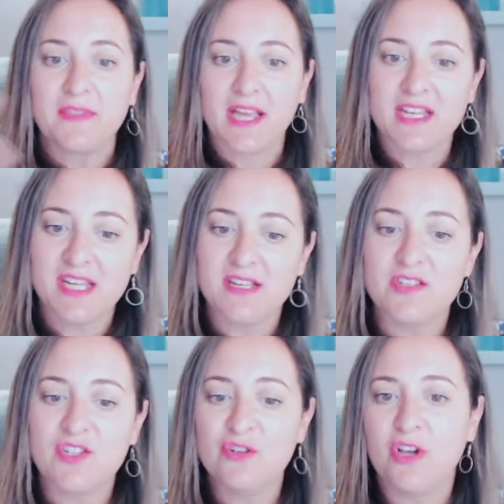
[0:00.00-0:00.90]
idea is
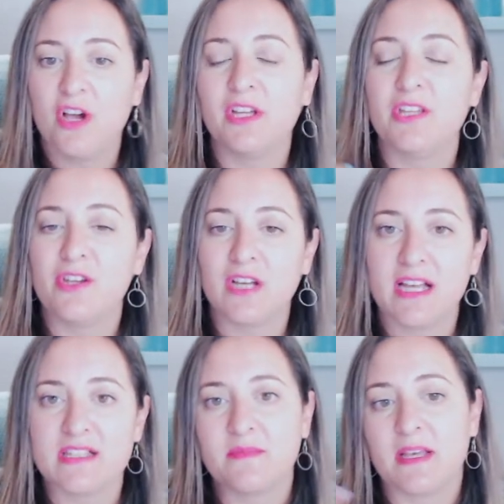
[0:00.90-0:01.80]
you go in, you
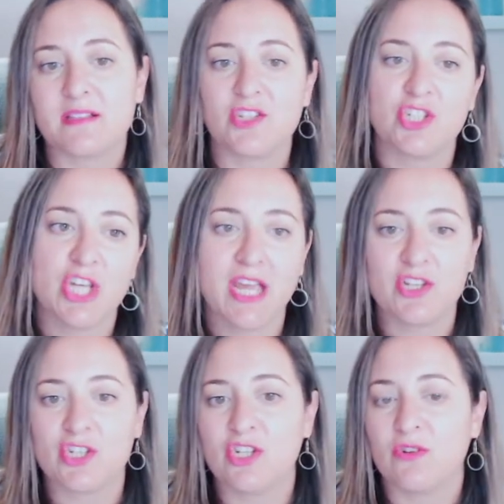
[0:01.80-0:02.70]
customize it, you change
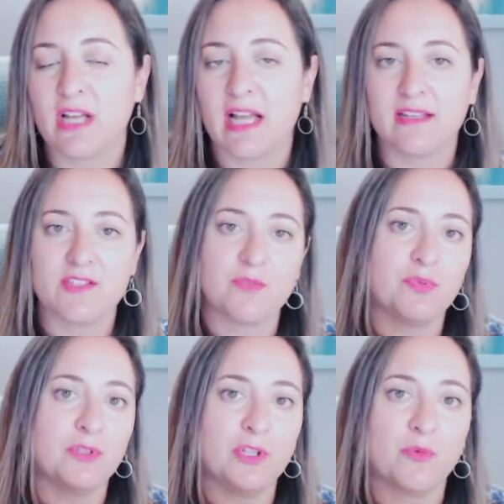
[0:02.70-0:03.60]
it to your colors, you
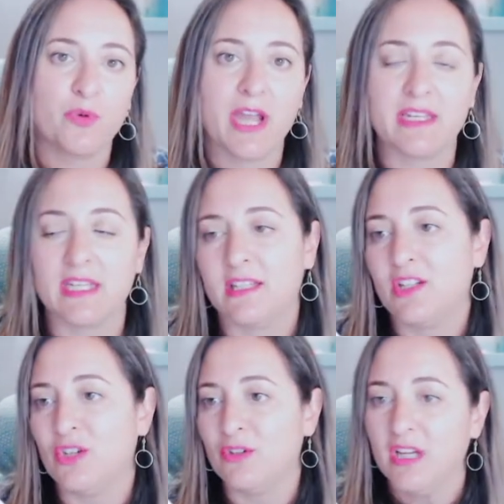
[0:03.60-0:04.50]
pull your branding and you